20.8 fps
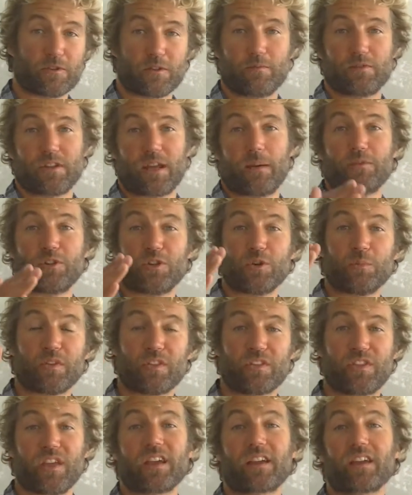Sometimes it'll be
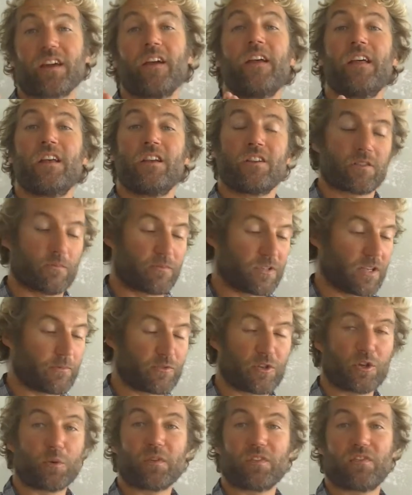thick,
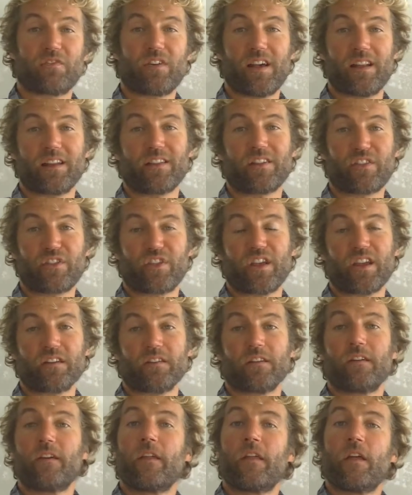sometimes it'll be fairly
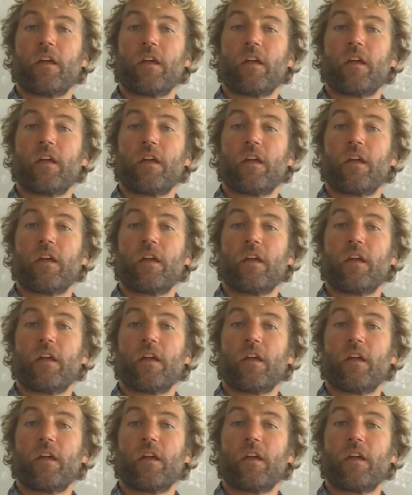thin.